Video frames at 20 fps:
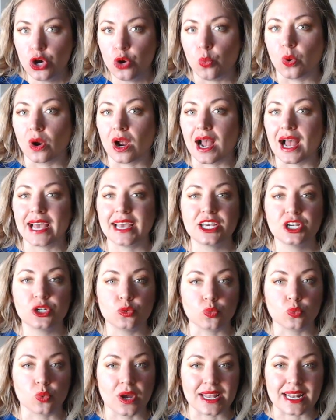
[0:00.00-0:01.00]
where I
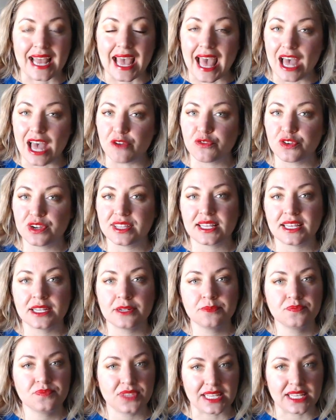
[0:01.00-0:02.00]
can run
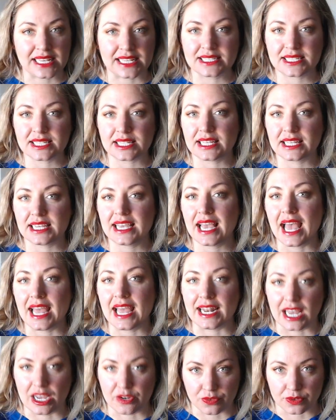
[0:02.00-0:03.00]
everything easily
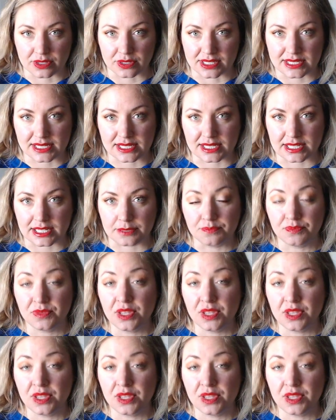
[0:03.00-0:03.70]
and effortlessly.